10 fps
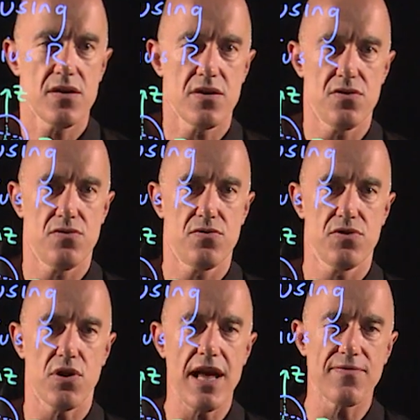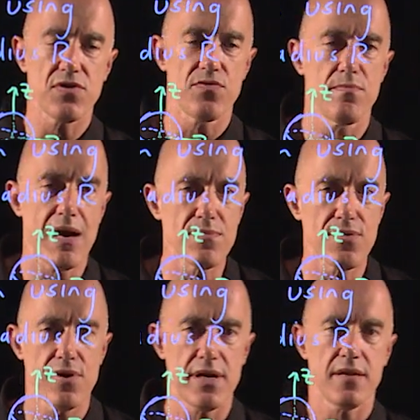you don't have to
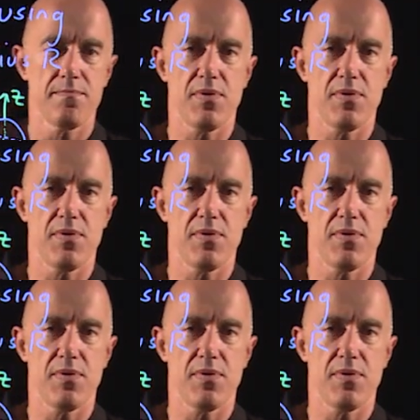remember it,